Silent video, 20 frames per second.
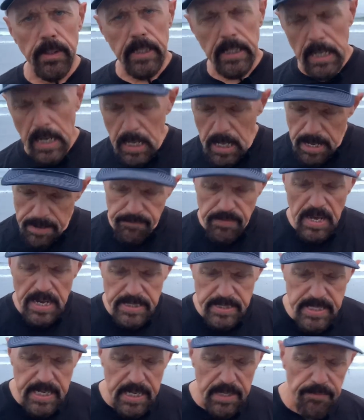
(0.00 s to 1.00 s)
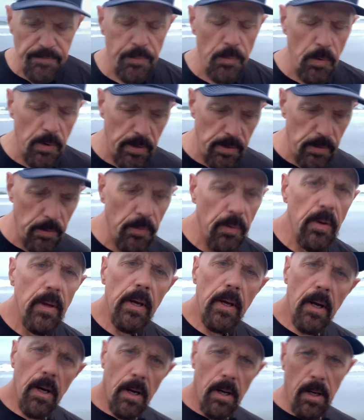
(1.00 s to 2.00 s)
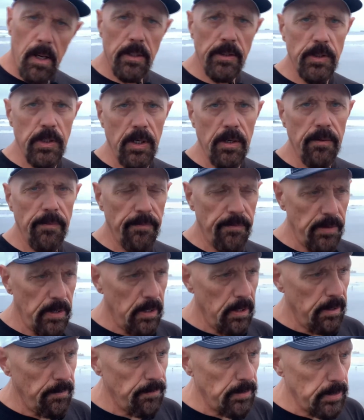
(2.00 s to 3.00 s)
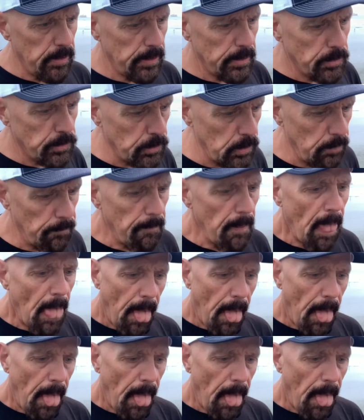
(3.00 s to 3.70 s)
And I'll have that date for you also very, very soon.